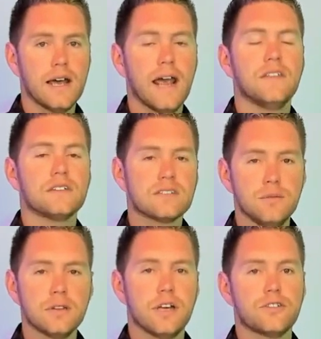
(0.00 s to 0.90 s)
and the
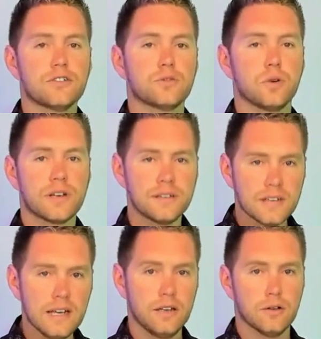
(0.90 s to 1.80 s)
simulations will
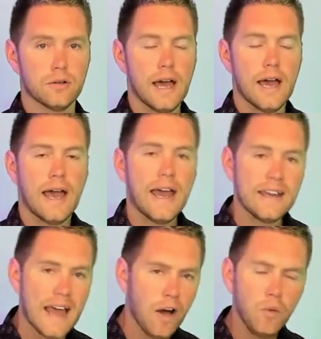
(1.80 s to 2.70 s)
continue. And
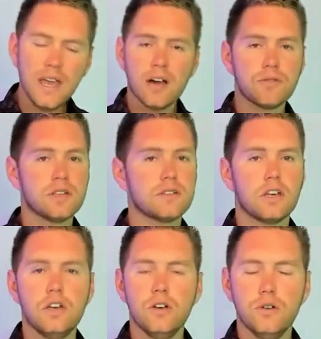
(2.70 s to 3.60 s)
now we have this
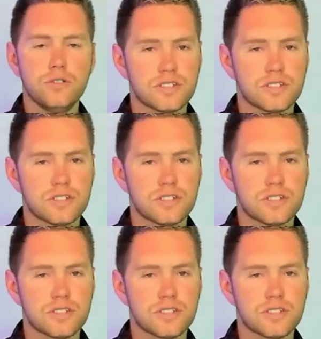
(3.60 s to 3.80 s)
huge